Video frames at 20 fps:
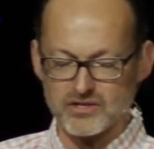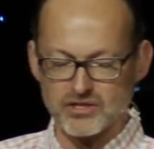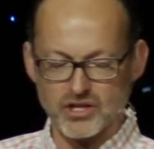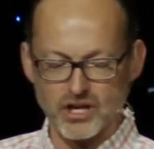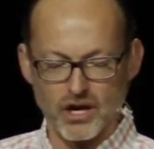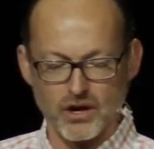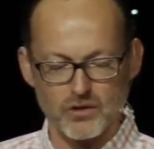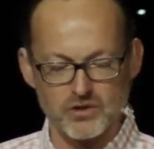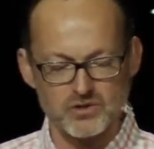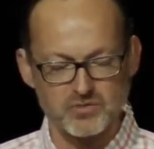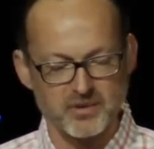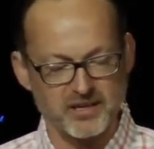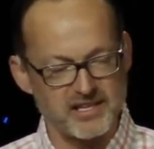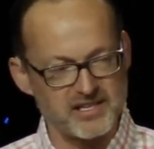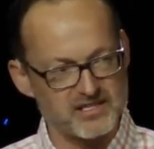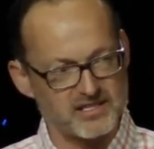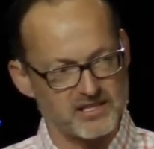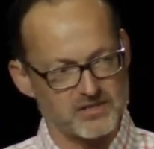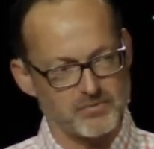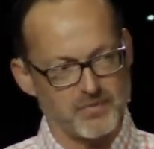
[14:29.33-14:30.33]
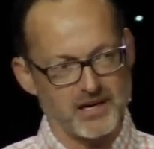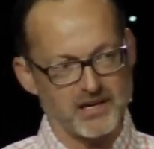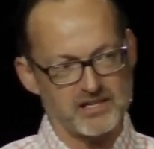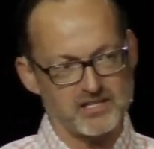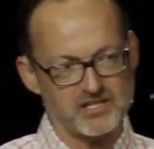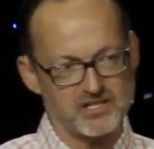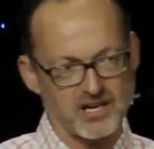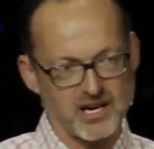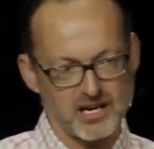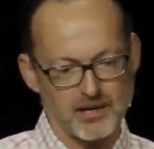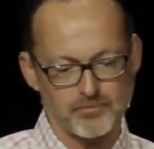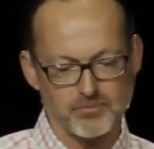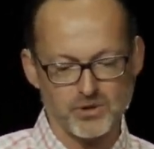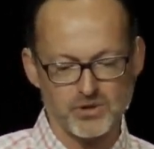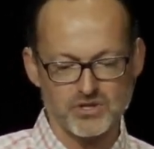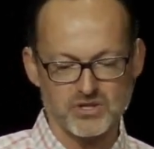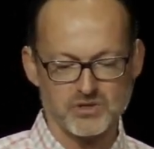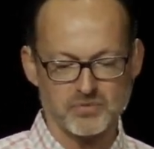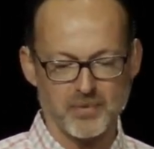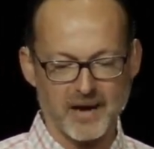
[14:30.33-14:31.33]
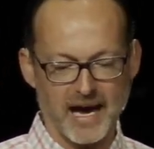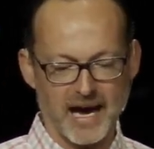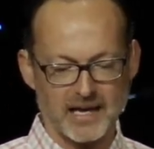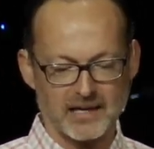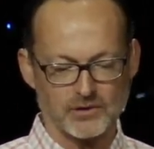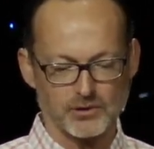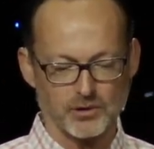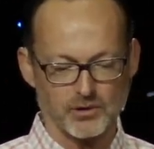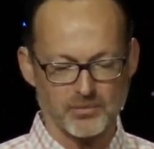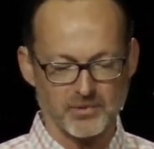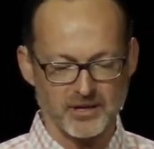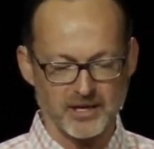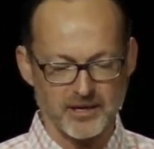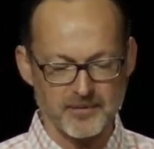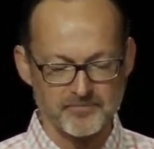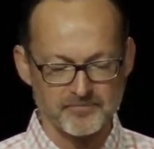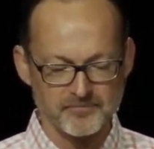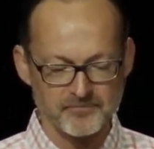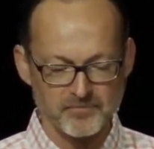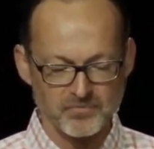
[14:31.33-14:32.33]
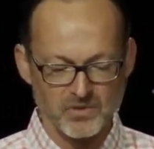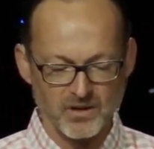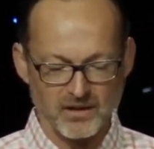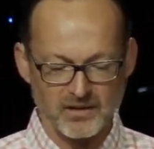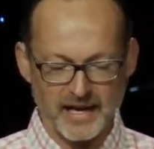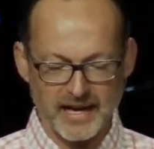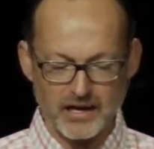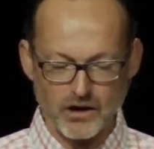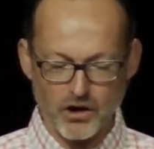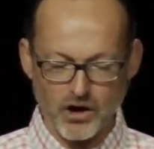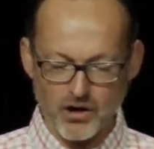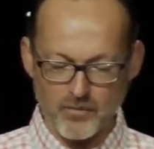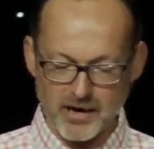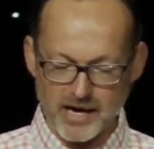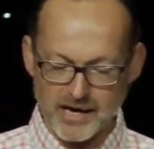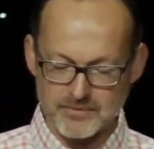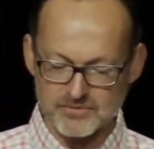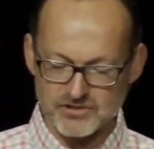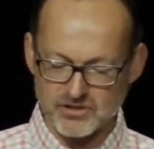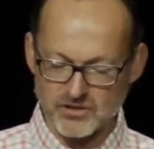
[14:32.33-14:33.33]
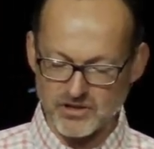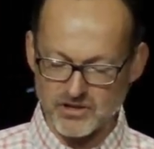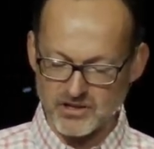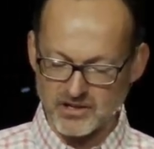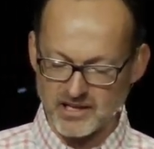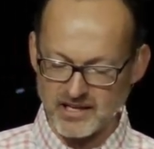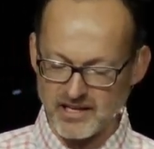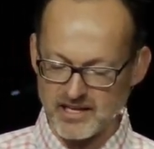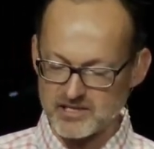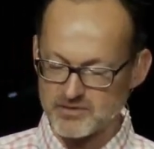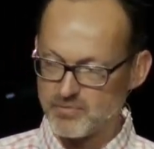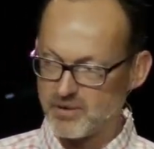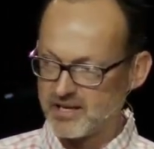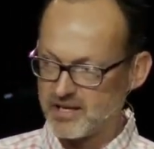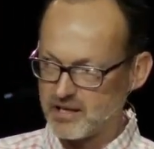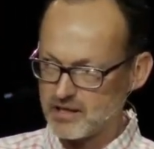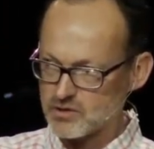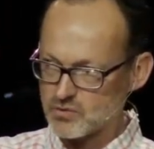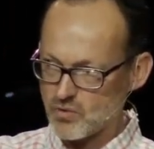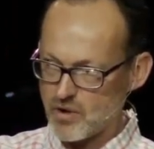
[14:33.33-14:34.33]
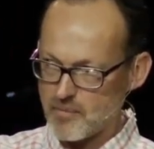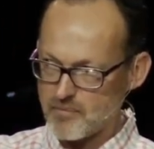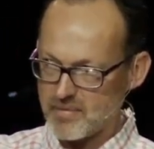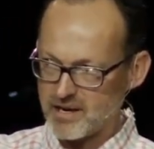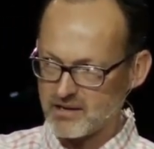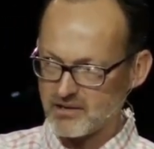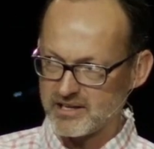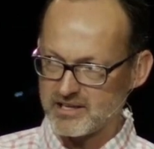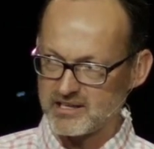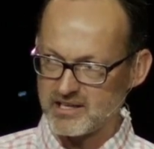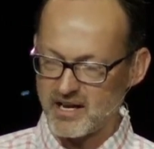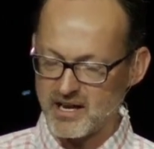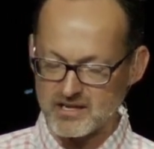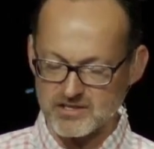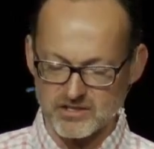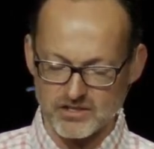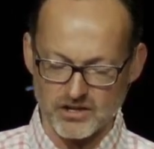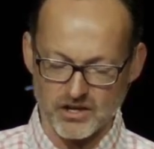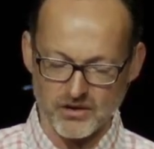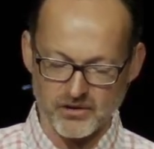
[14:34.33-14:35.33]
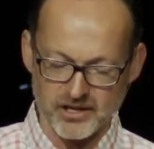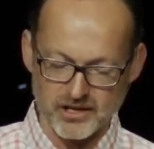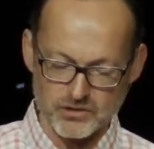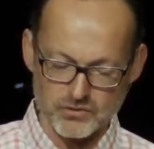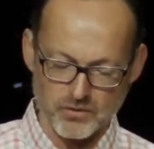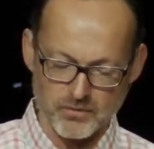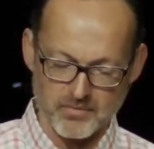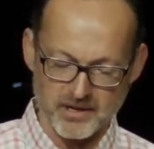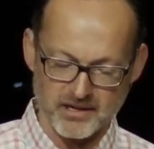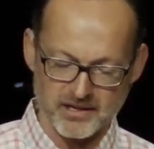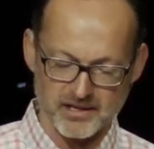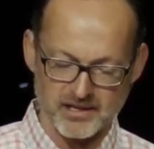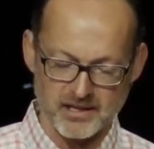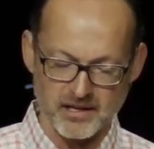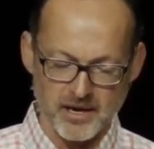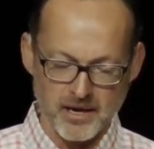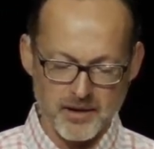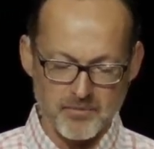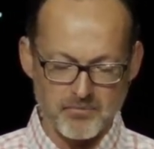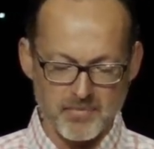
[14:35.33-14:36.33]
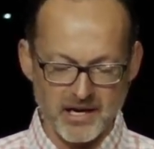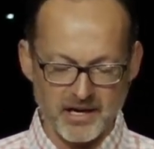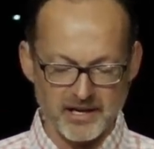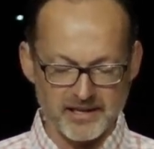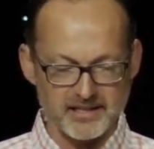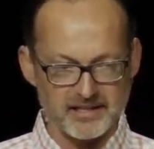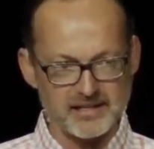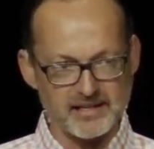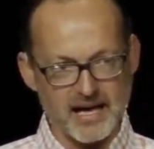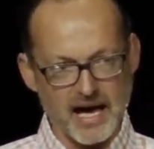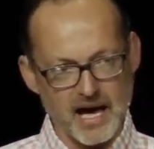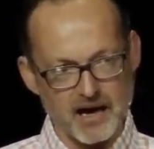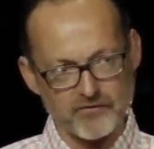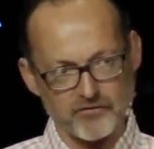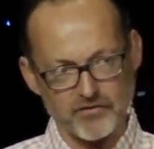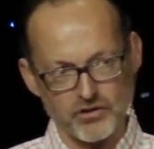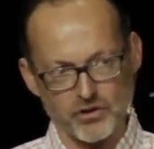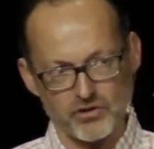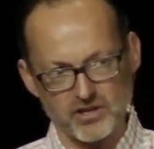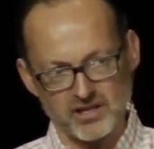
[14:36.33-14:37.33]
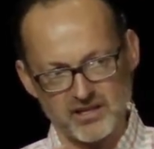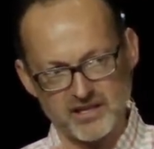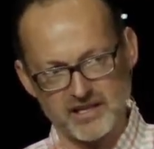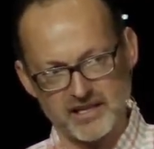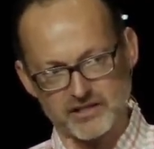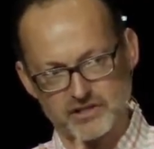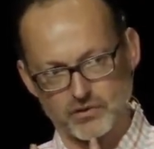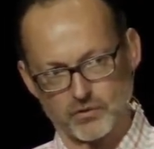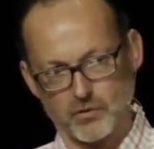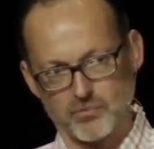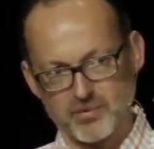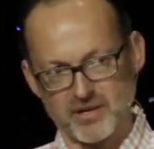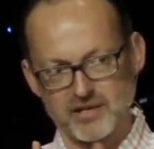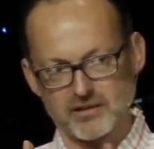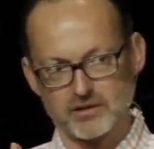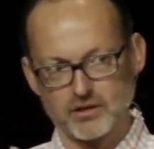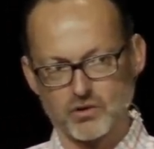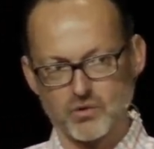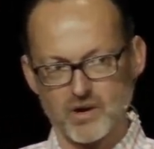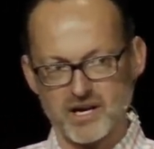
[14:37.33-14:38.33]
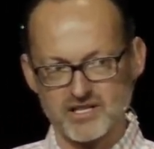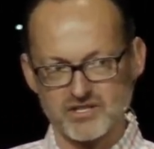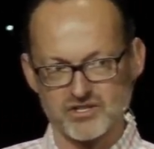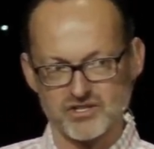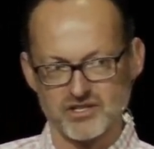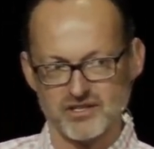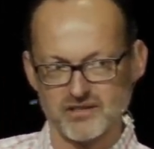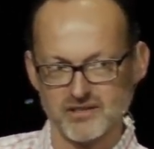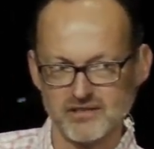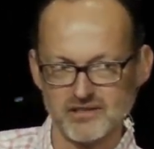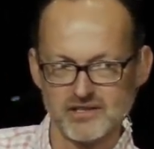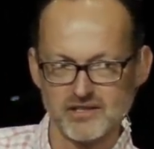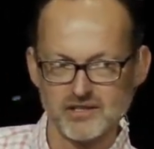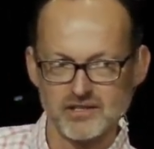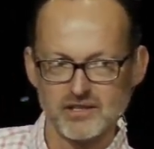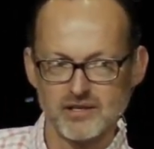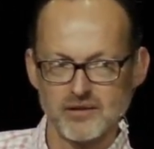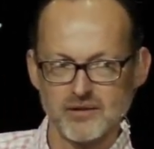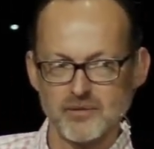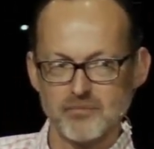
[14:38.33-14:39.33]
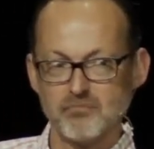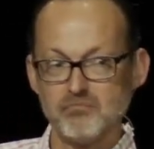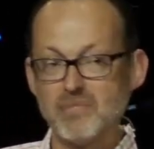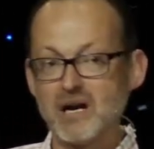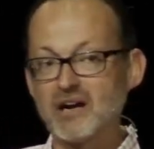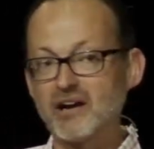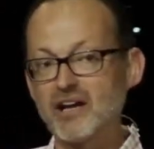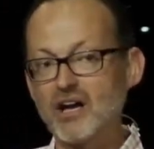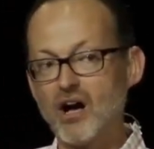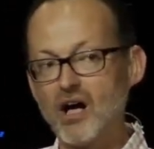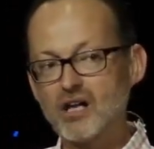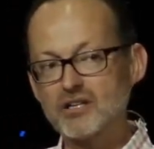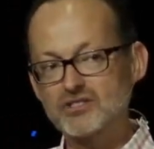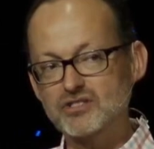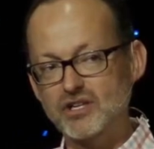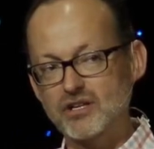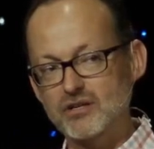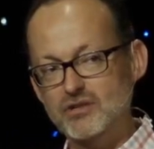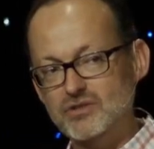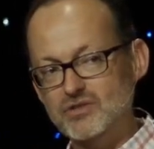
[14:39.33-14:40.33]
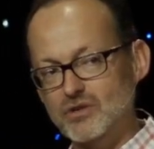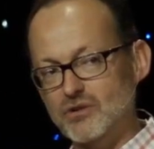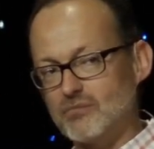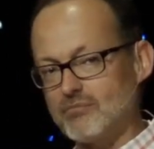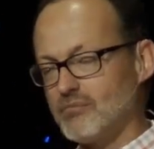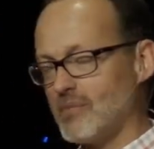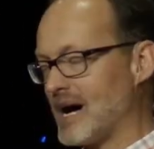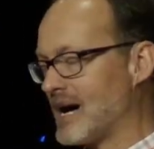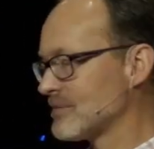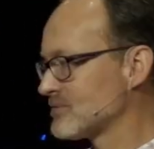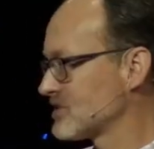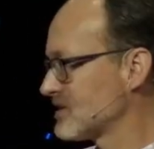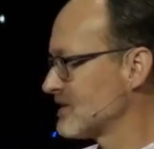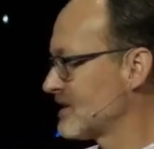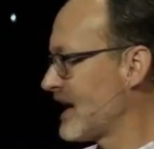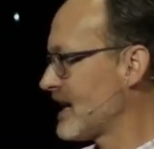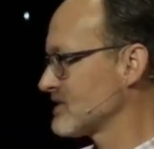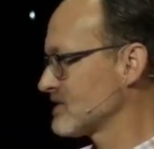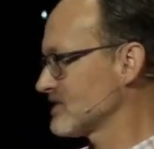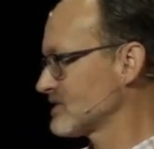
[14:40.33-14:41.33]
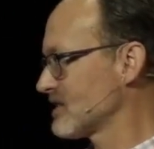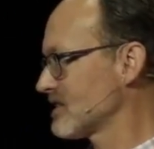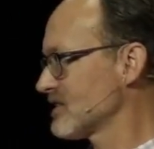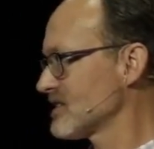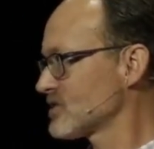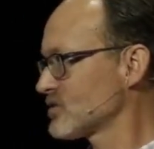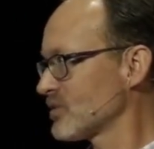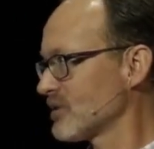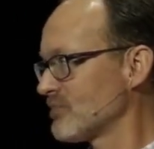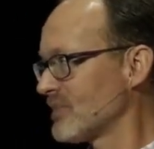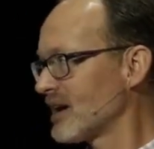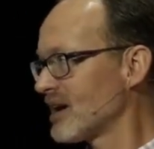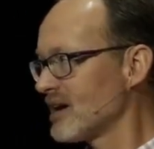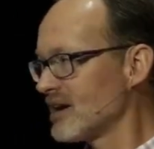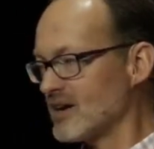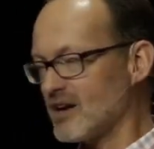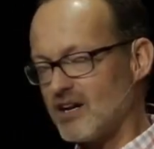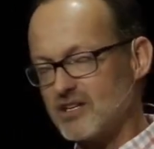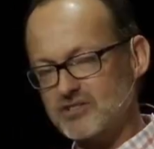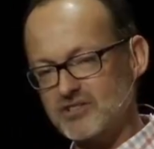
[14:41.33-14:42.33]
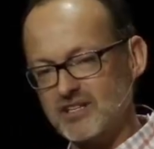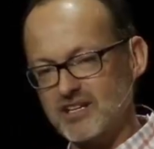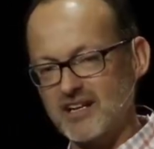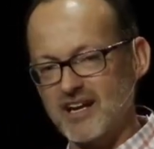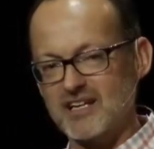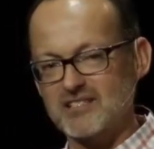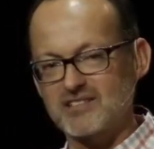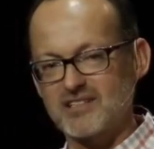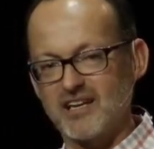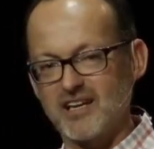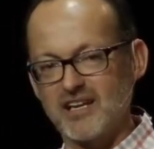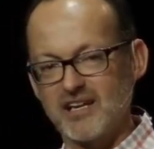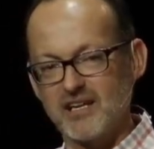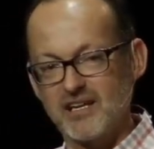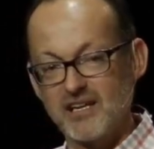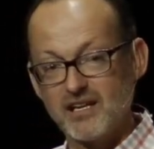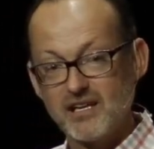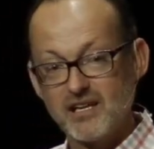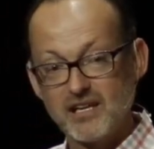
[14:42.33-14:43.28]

this goes, but he says Mary just kind of pushes back a little bit like all moms to their kids. But here's what Mary does know. Here's what Mary did. Mary did not feel the need to repeat the question. Mary also, so moms and dads, listen to this one. Mary also did not say,